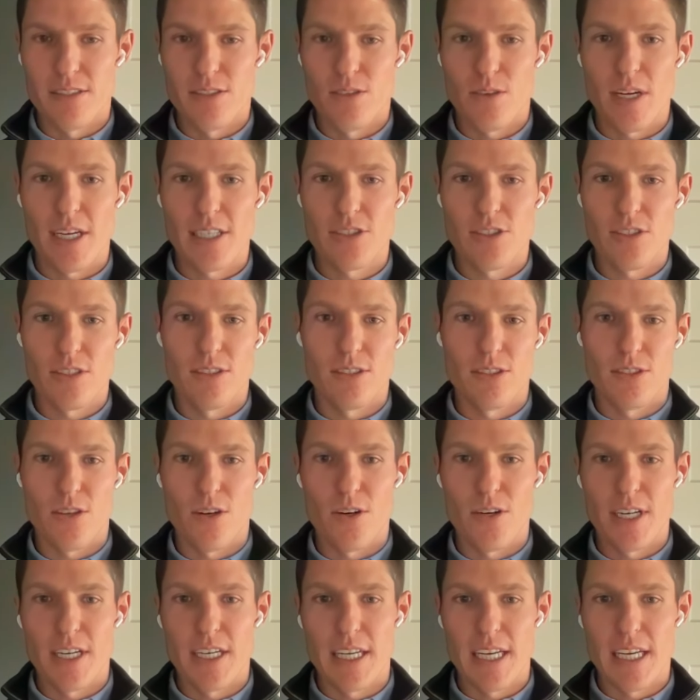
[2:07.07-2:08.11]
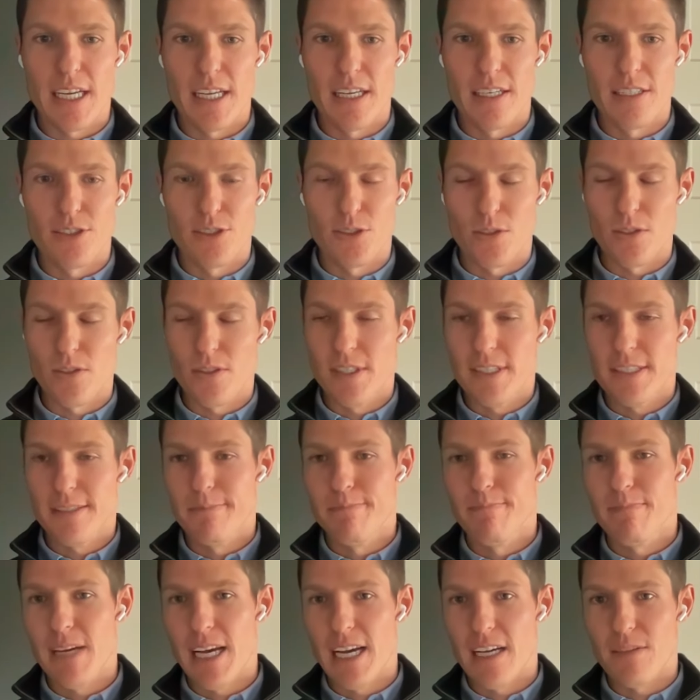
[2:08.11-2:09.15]
So I actually started in
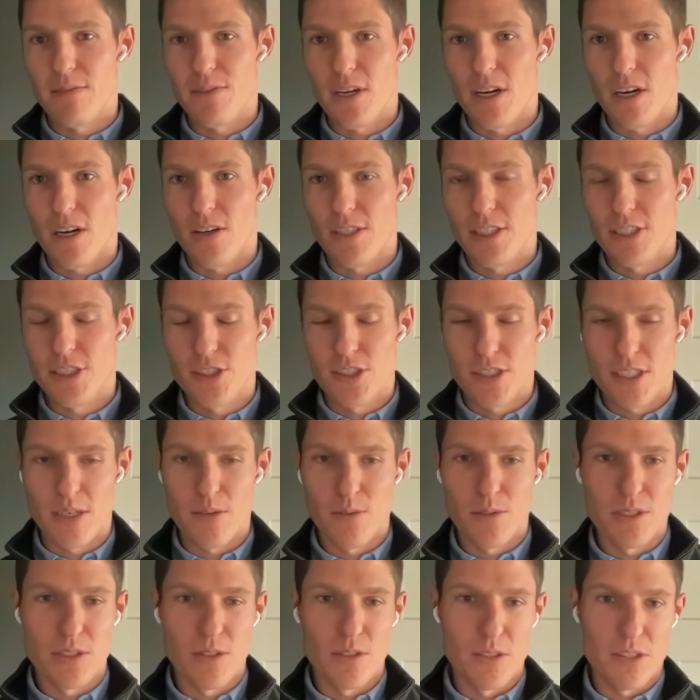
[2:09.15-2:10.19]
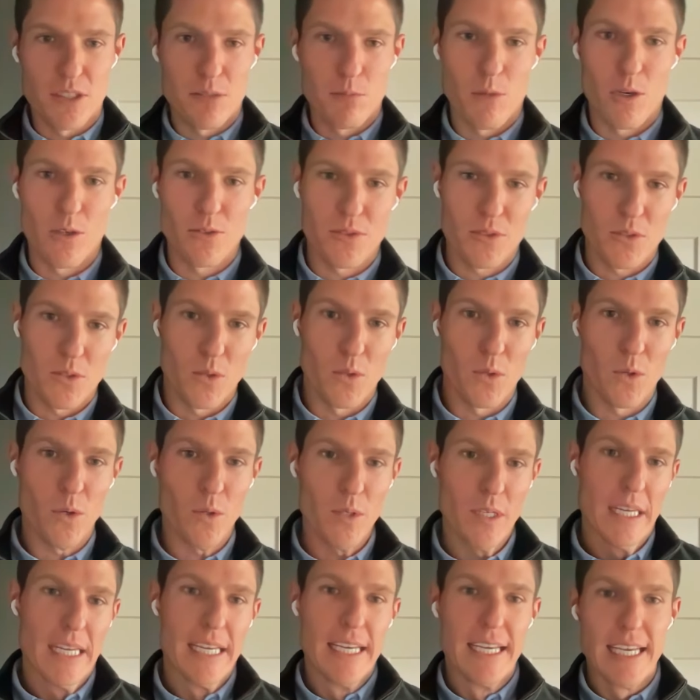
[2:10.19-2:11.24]
journalism out of college. I went to a small
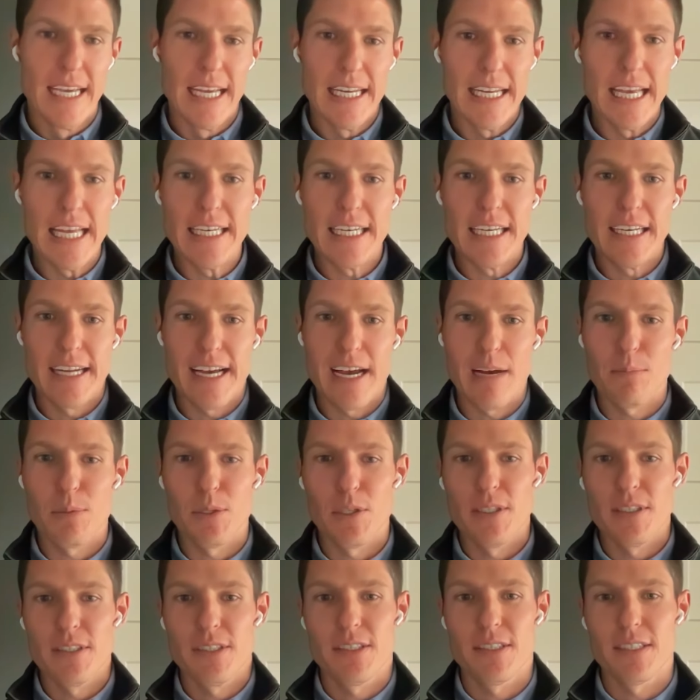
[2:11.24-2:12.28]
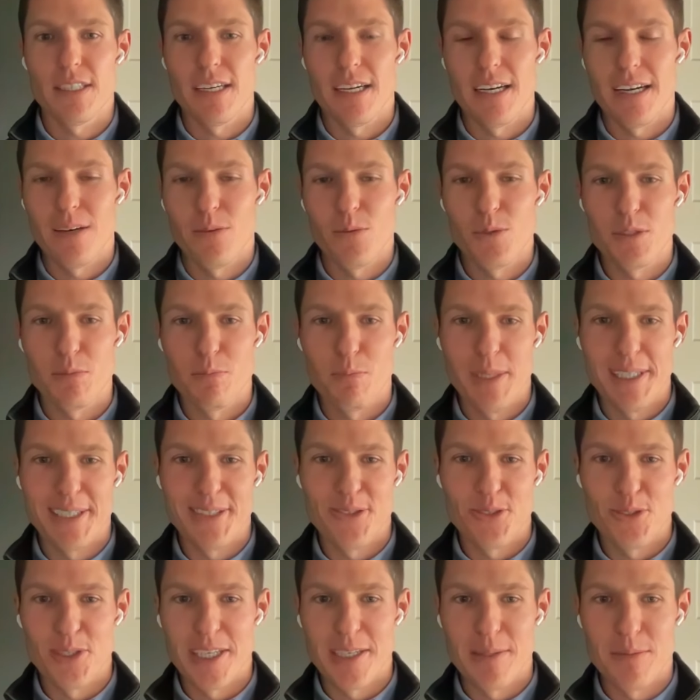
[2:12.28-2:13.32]
school in Indianapolis with big
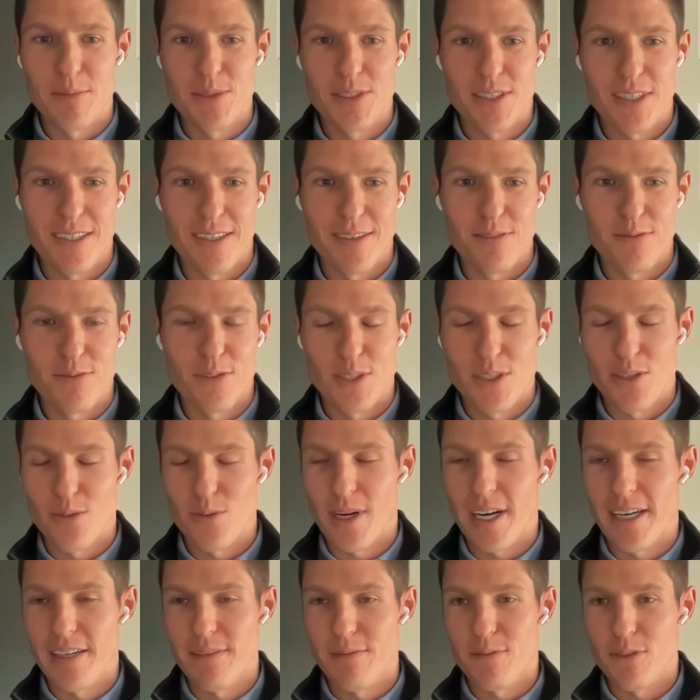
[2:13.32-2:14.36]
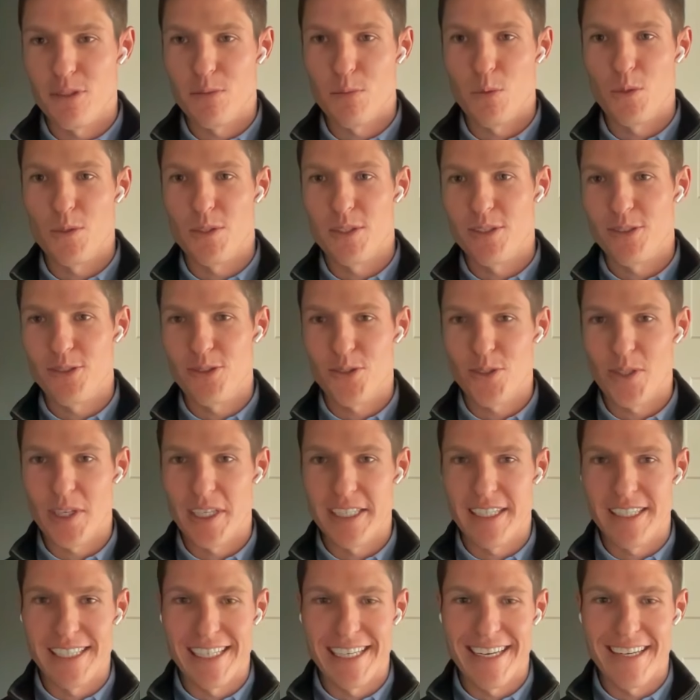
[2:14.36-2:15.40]
dreams of writing for Sports Illustrated
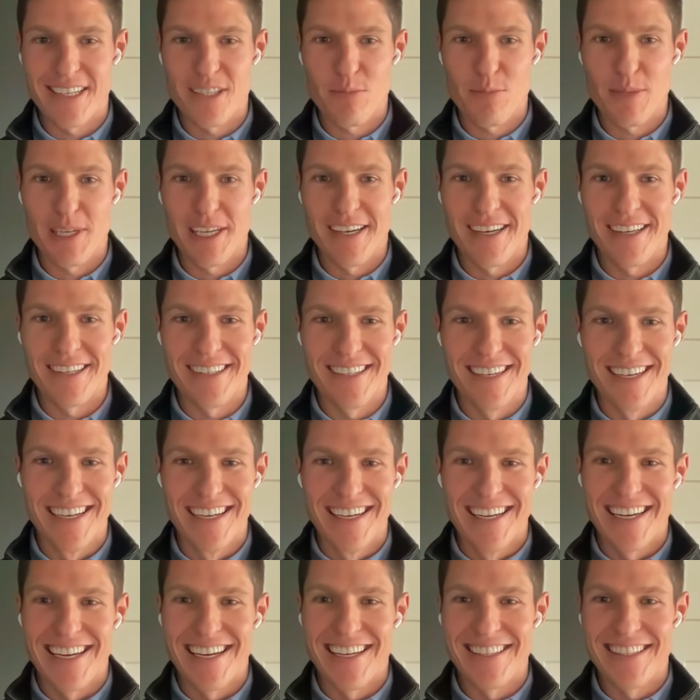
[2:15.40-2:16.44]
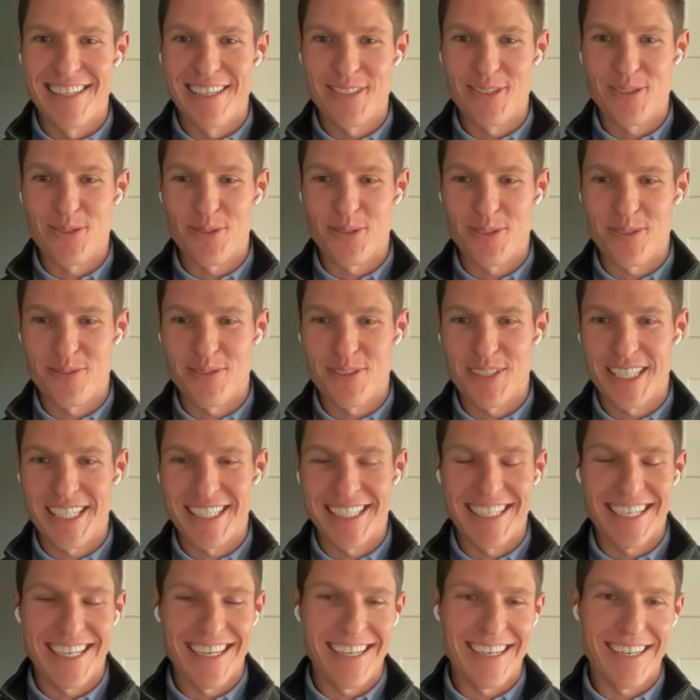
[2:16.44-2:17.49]
and ESPN and that sort of
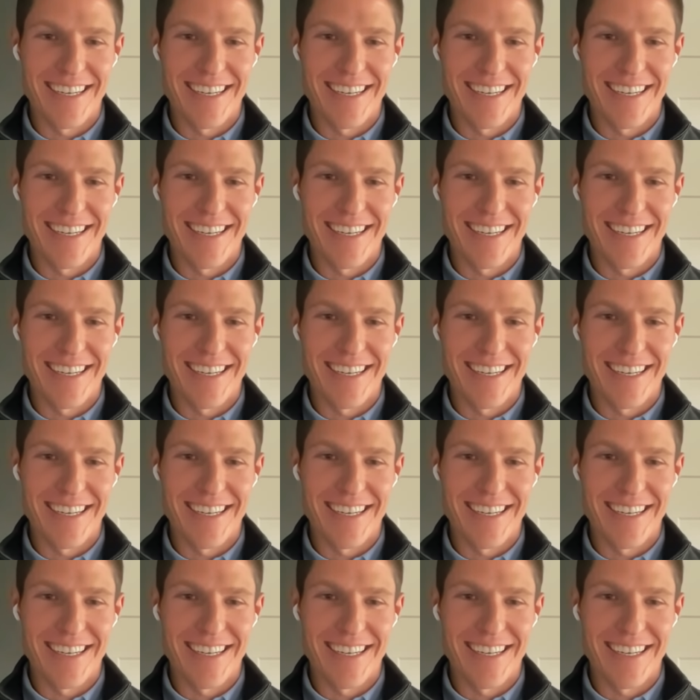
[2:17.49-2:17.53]
thing.